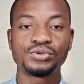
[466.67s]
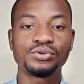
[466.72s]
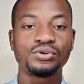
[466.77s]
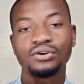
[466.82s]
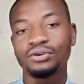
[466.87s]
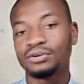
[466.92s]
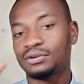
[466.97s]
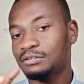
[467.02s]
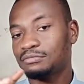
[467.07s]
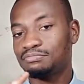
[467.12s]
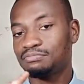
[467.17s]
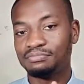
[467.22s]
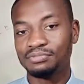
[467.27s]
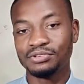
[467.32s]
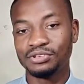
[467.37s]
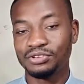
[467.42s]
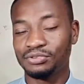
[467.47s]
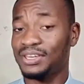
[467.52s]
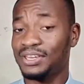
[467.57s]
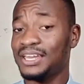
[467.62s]
Or
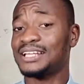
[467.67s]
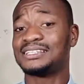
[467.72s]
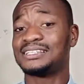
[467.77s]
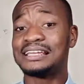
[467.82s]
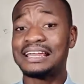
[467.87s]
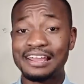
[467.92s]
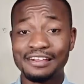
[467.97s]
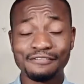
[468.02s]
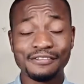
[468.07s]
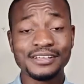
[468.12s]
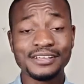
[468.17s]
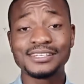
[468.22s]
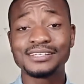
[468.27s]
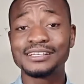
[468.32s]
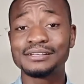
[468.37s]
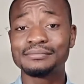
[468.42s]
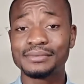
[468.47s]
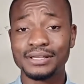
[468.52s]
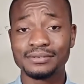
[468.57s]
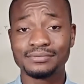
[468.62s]
you get, they are investing
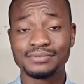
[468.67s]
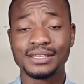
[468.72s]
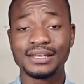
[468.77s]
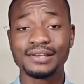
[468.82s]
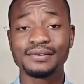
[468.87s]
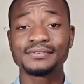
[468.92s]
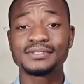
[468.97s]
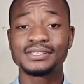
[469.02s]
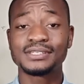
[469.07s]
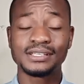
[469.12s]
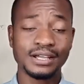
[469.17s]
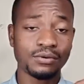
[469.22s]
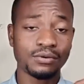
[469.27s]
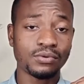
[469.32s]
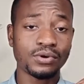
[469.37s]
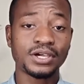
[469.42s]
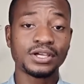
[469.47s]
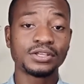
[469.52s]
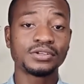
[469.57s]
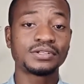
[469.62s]
in themselves. They are
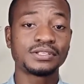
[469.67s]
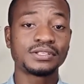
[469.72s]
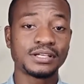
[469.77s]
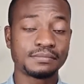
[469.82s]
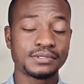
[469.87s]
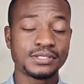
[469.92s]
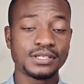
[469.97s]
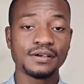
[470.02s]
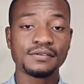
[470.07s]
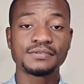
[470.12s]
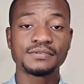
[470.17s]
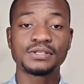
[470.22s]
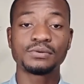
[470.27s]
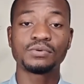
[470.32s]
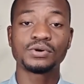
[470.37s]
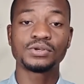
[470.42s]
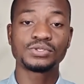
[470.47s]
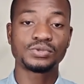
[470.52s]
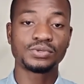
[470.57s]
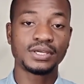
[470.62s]
working on themselves. They
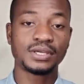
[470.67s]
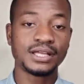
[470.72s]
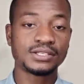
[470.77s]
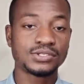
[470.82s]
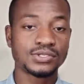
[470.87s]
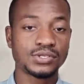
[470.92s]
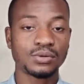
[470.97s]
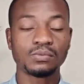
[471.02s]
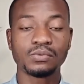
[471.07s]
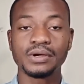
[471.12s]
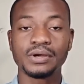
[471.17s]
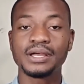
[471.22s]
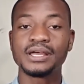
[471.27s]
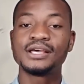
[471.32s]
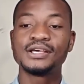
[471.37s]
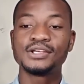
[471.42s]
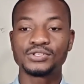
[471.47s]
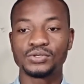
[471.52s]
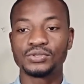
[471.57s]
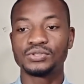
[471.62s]
want to get somewhere.
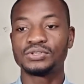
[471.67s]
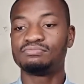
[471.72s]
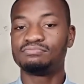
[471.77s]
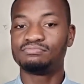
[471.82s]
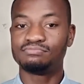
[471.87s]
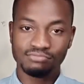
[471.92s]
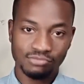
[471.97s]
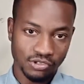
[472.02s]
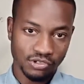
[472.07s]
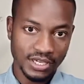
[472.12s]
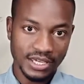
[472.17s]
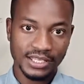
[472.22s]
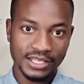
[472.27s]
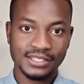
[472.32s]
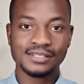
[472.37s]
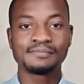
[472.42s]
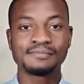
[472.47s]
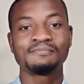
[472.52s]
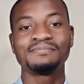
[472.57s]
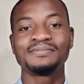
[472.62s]
So you get,
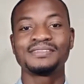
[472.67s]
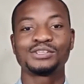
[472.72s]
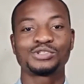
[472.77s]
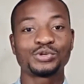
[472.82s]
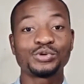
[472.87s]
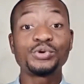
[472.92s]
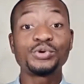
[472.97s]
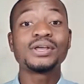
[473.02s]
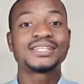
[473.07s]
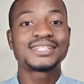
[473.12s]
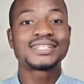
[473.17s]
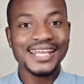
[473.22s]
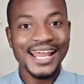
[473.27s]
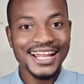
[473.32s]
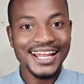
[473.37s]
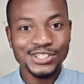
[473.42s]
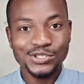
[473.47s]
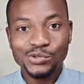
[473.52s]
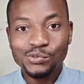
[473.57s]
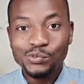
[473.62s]
it
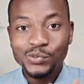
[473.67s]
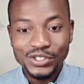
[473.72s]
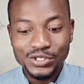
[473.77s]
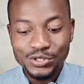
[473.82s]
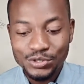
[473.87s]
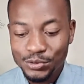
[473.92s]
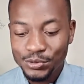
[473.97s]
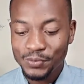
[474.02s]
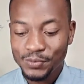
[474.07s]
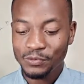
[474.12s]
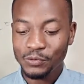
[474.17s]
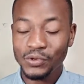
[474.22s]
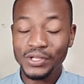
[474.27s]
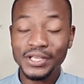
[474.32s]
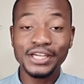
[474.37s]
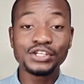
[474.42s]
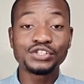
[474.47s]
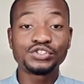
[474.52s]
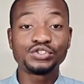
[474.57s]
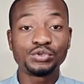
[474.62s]
starts with you. What are
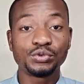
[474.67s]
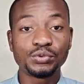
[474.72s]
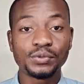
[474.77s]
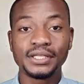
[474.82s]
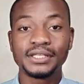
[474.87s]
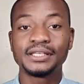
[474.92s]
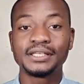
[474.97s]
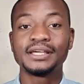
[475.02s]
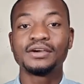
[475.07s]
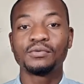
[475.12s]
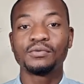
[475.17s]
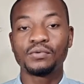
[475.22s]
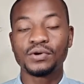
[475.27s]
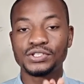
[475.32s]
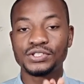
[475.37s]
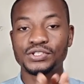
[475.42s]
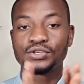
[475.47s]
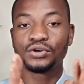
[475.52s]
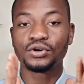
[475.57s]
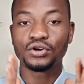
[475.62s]
you doing?
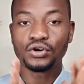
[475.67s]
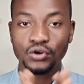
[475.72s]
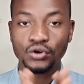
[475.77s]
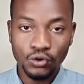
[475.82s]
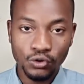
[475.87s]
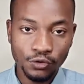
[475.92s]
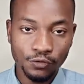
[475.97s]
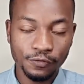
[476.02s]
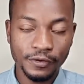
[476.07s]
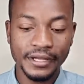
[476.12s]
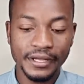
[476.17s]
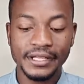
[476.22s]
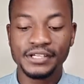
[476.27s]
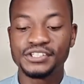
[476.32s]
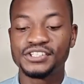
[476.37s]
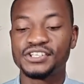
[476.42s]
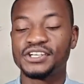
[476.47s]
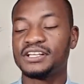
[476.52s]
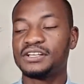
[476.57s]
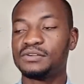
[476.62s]
What's your goal
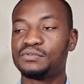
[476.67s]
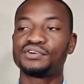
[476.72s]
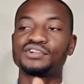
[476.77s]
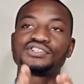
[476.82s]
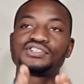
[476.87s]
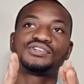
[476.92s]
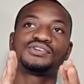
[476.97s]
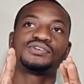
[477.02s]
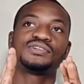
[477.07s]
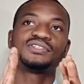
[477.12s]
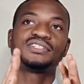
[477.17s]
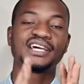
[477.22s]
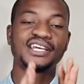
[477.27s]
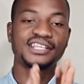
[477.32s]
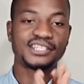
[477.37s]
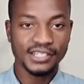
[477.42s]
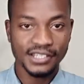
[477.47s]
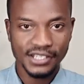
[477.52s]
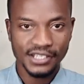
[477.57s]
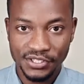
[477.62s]
financially? What's your
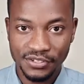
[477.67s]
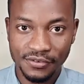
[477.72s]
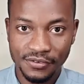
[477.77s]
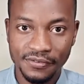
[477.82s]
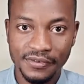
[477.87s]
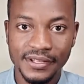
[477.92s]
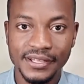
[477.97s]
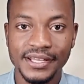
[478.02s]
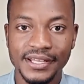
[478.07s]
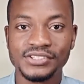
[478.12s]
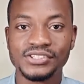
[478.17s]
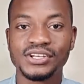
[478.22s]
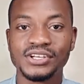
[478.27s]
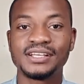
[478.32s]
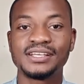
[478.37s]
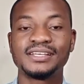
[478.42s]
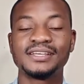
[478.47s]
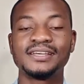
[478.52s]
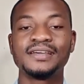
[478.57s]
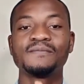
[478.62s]
destination
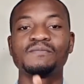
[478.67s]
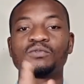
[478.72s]
financially?